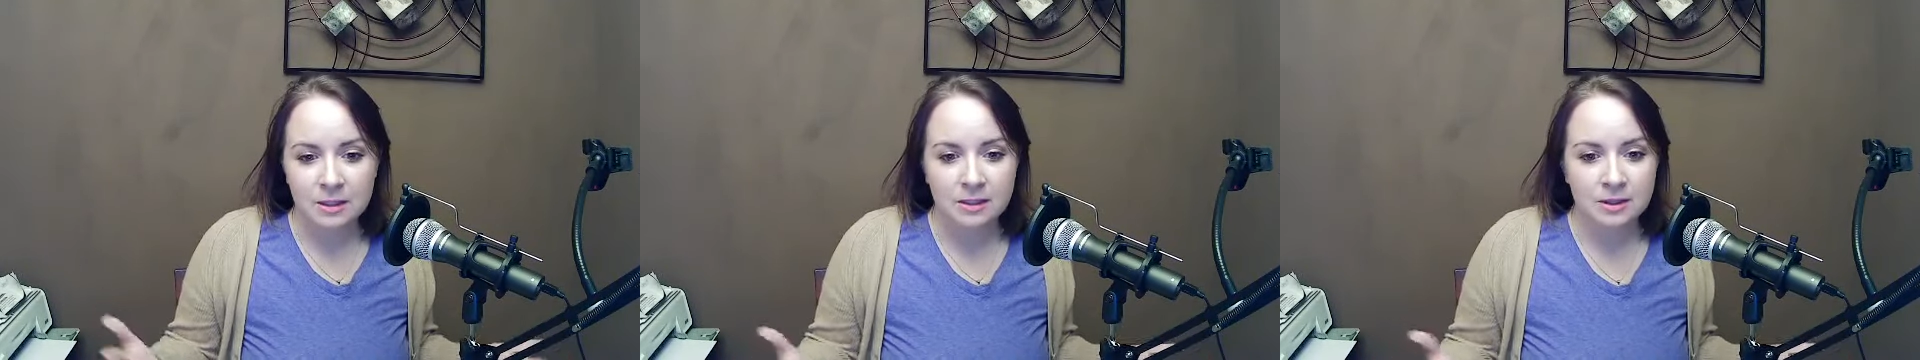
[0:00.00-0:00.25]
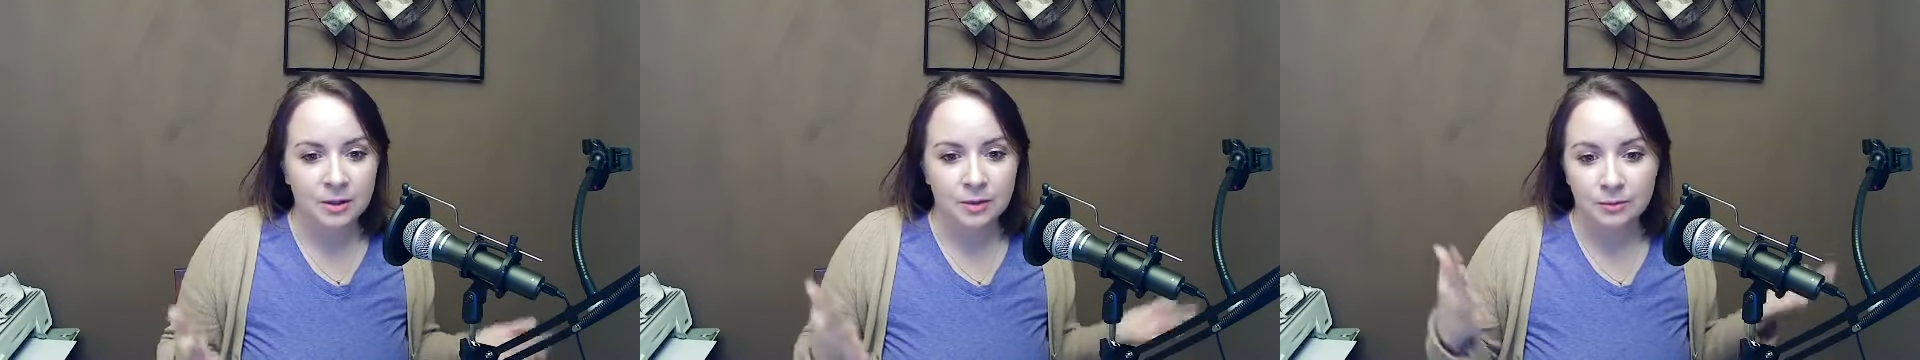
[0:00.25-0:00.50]

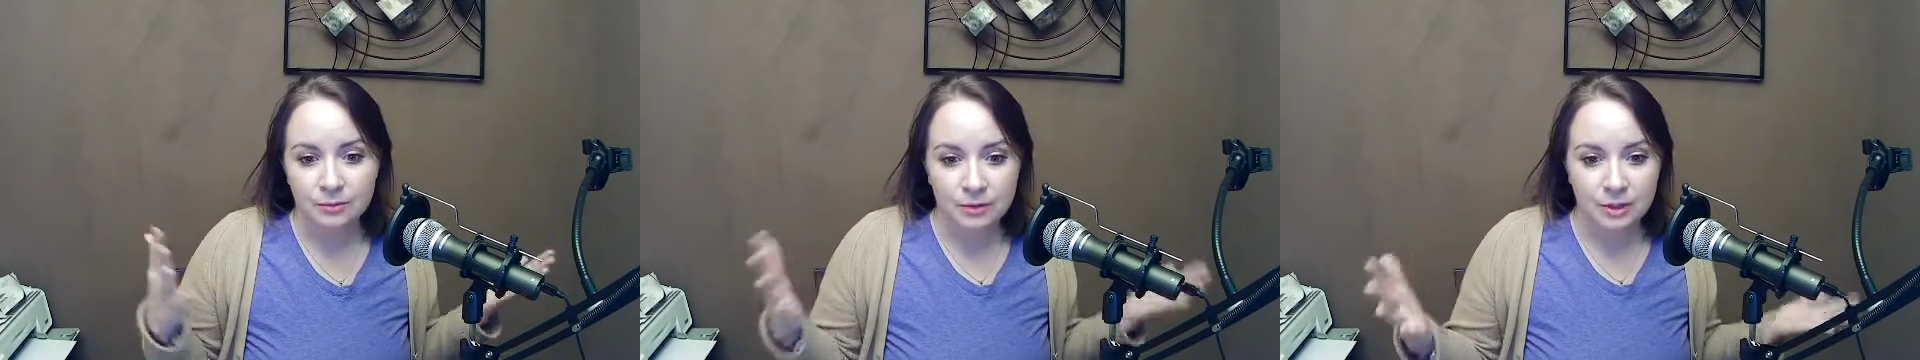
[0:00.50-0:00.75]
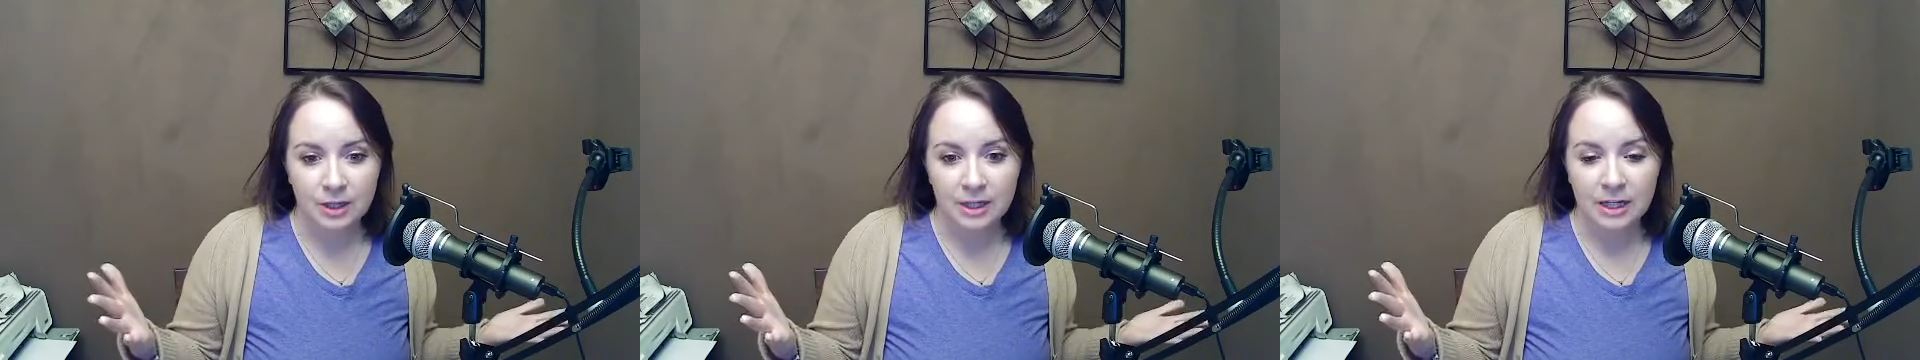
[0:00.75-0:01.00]
So
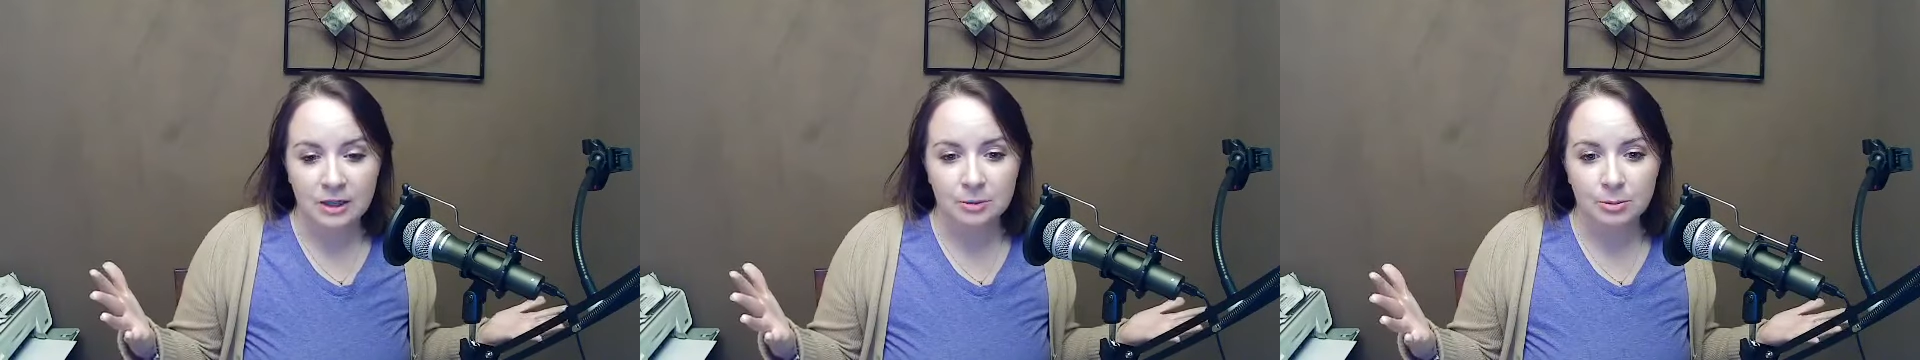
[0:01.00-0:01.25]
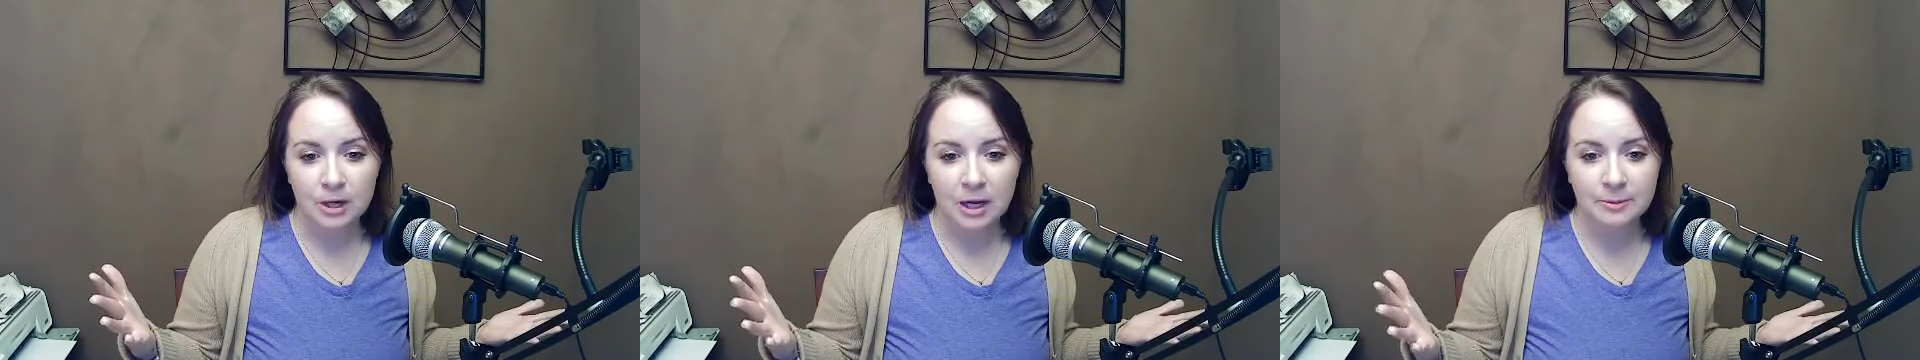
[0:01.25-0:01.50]
you're going to get the
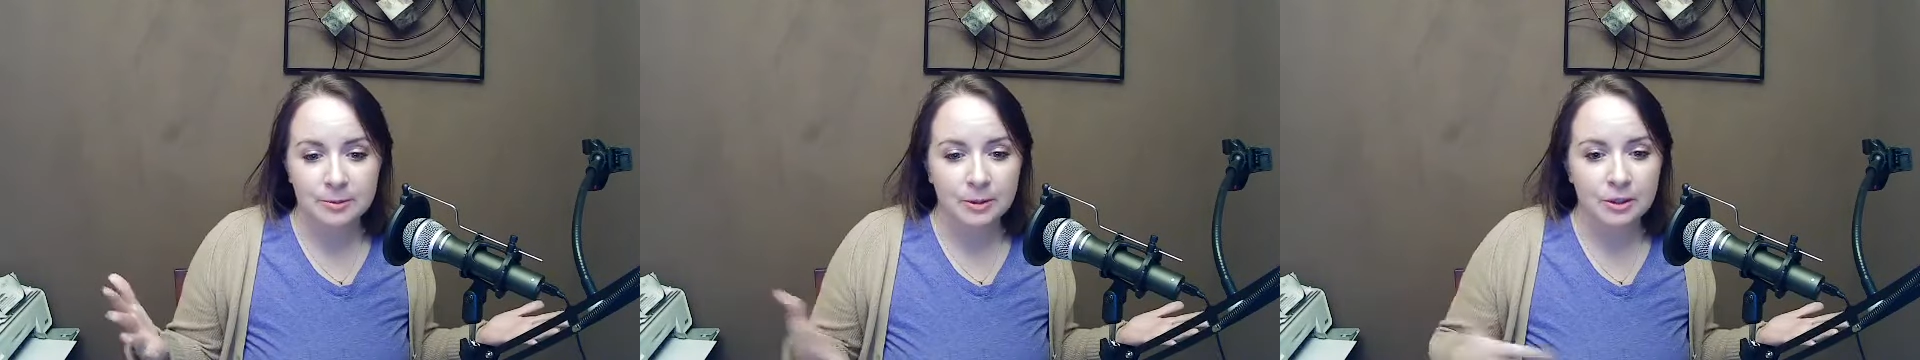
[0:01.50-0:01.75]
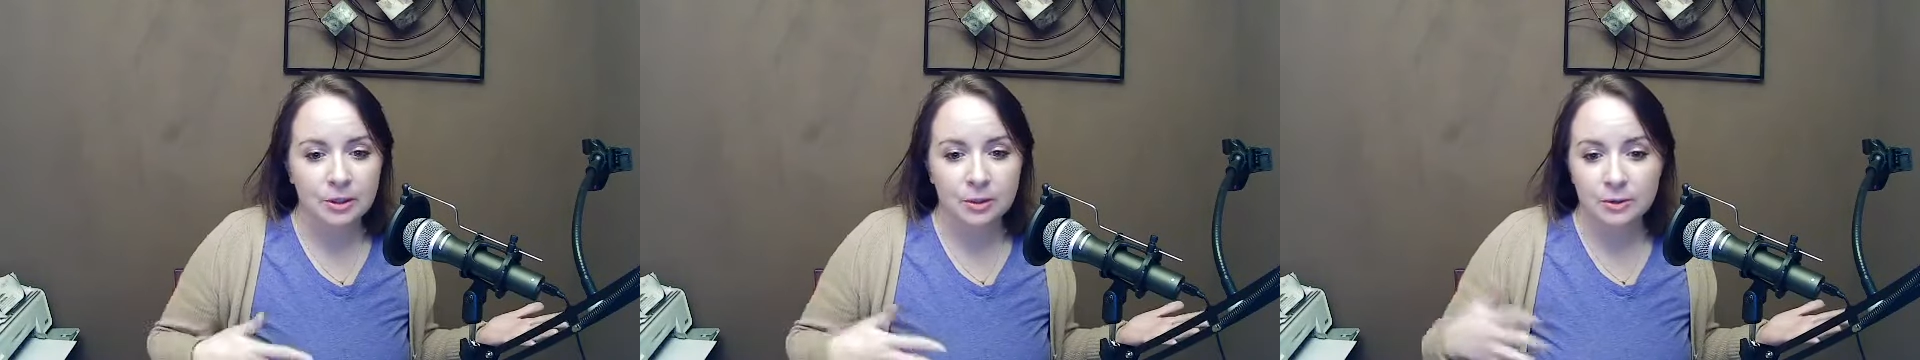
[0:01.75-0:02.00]
prompt, but you
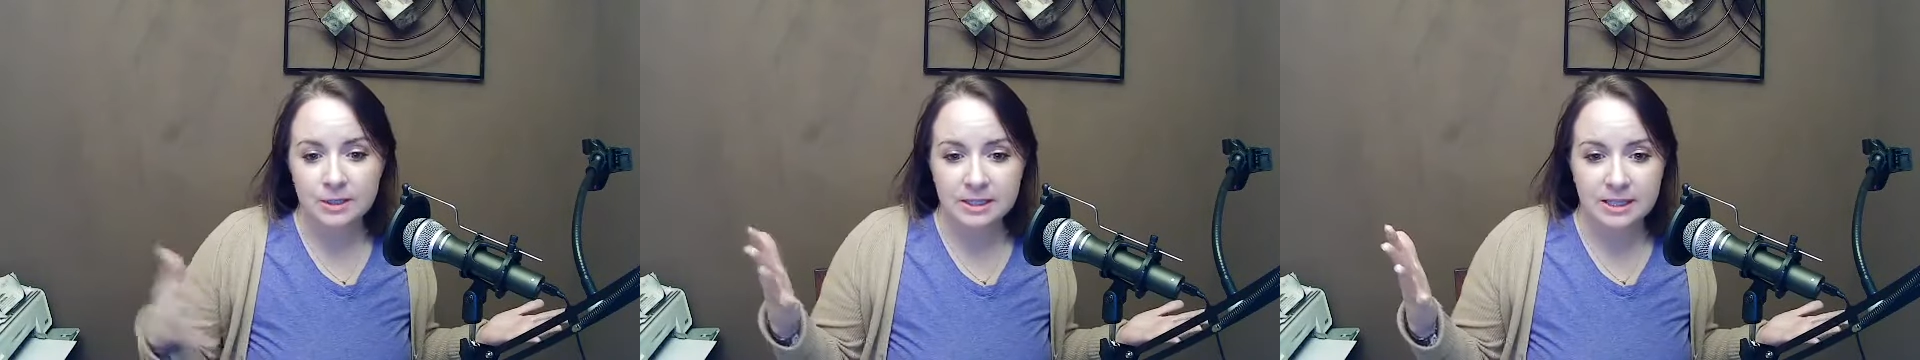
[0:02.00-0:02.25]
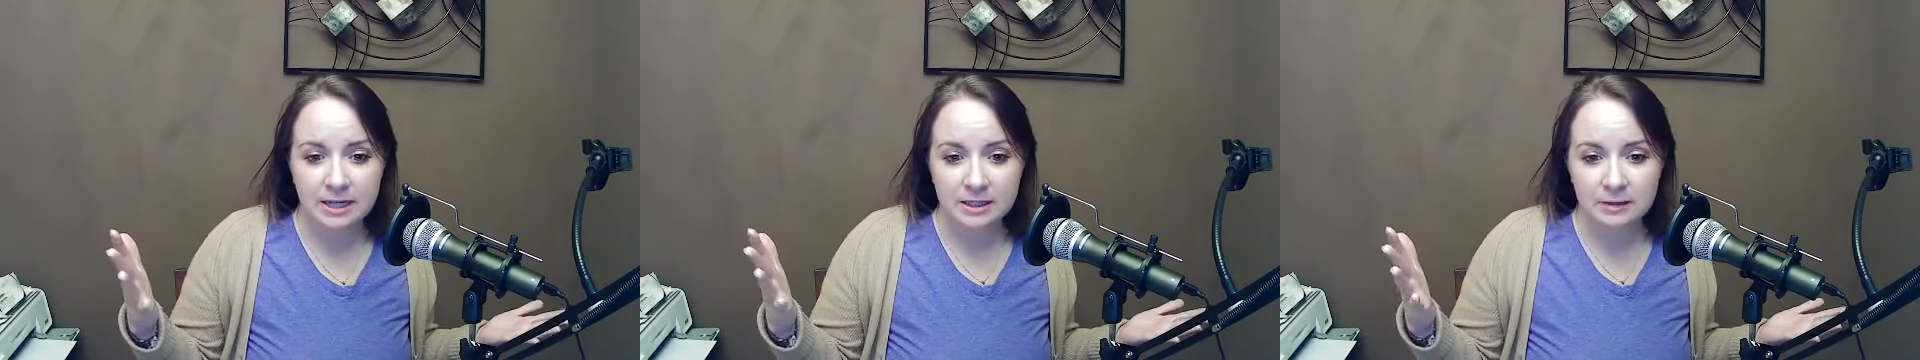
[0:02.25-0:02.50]
can always
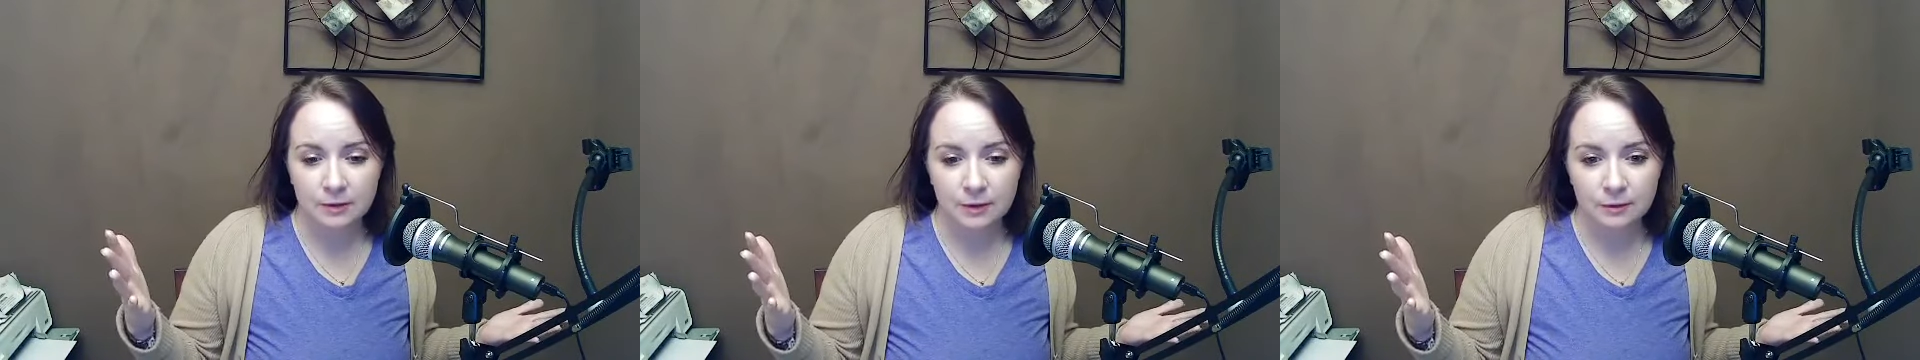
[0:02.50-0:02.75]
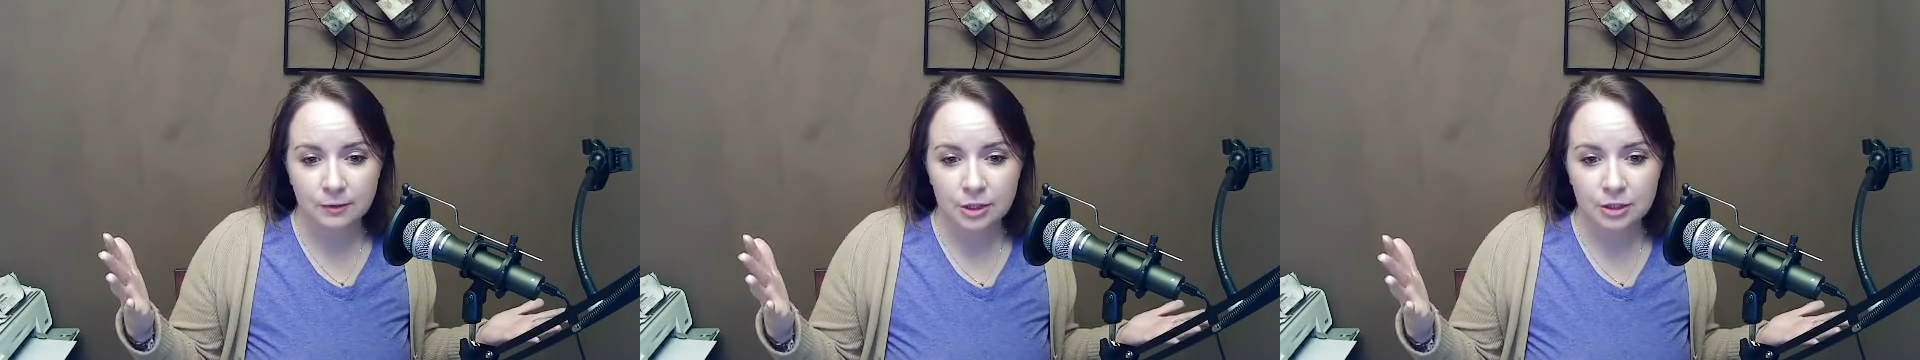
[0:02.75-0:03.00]
text for the
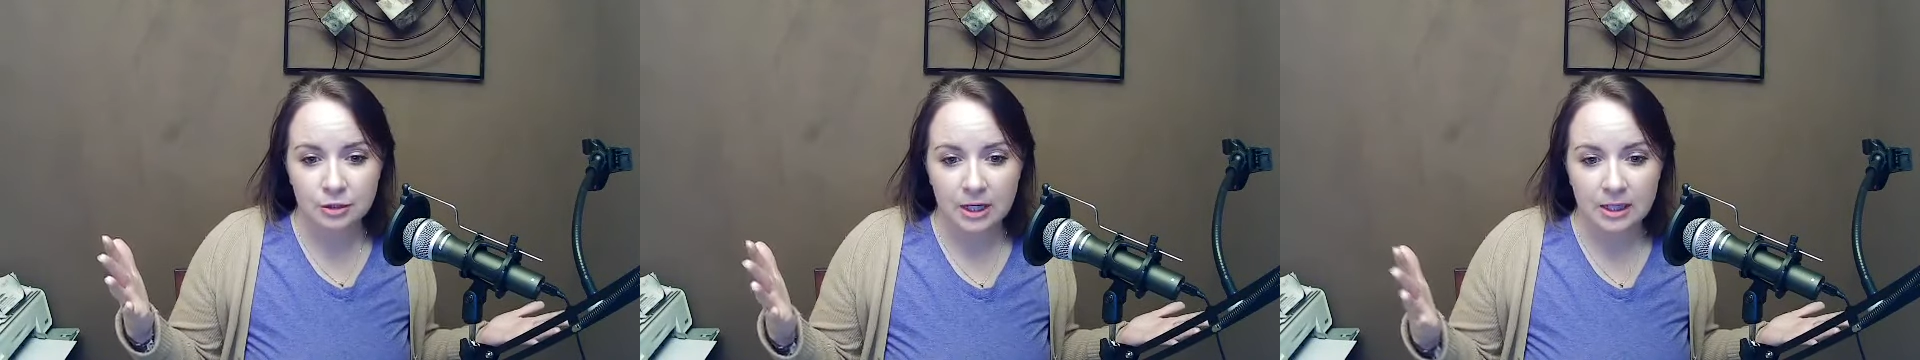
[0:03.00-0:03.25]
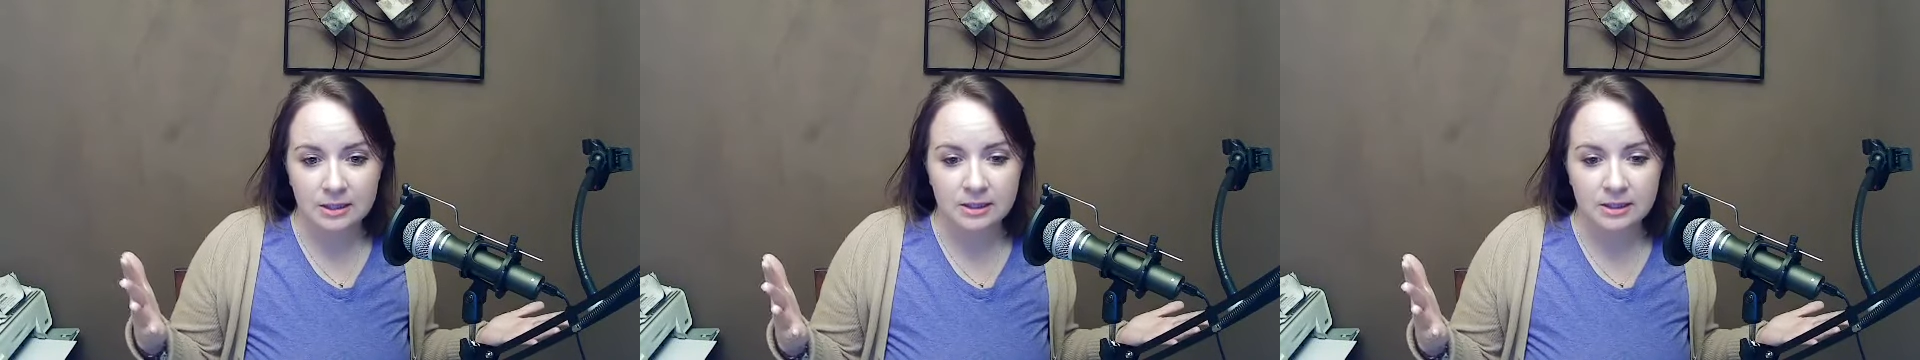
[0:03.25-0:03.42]
free training.